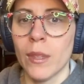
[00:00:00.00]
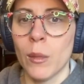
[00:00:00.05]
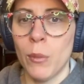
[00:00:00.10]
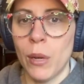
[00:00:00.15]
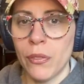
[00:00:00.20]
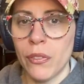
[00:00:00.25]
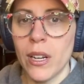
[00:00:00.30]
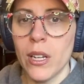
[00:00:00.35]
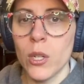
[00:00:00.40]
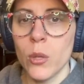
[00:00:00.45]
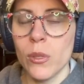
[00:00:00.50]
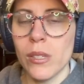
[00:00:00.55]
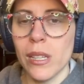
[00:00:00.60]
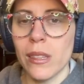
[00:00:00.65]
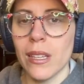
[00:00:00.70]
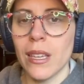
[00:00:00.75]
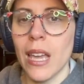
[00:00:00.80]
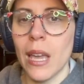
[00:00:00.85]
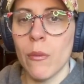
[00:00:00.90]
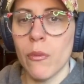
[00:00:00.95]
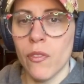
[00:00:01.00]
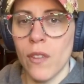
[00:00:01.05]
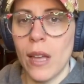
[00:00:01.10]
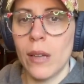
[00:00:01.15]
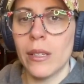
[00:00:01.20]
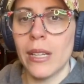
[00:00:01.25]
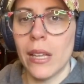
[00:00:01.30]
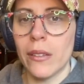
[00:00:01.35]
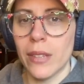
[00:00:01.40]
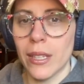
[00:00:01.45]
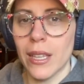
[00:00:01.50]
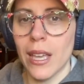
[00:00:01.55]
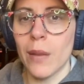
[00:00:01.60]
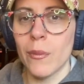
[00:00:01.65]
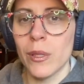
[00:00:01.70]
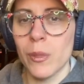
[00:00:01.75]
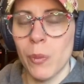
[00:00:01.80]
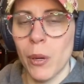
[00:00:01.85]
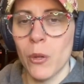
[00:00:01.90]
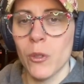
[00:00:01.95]
My friend who was at the game found out the game
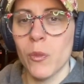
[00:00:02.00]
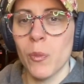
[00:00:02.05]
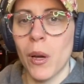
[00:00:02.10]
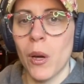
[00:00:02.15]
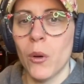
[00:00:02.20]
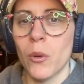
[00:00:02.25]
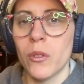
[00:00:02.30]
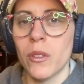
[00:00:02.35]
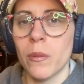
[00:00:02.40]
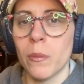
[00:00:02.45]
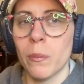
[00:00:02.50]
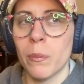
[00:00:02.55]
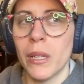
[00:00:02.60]
was postponed